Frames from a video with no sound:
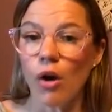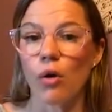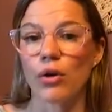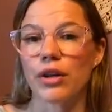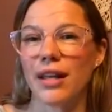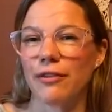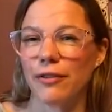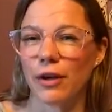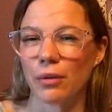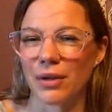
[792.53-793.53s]
or do they
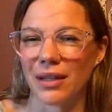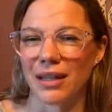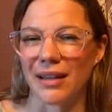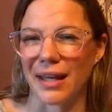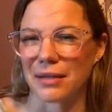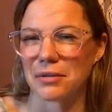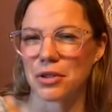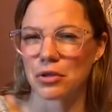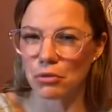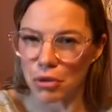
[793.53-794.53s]
feel really like
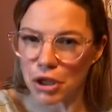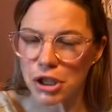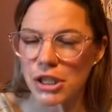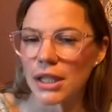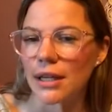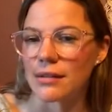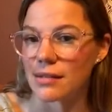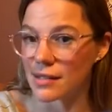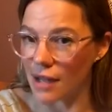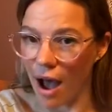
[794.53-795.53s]
squishy and
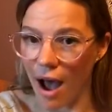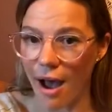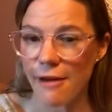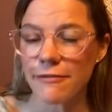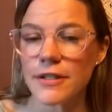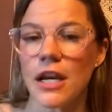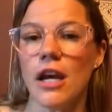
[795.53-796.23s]
soft?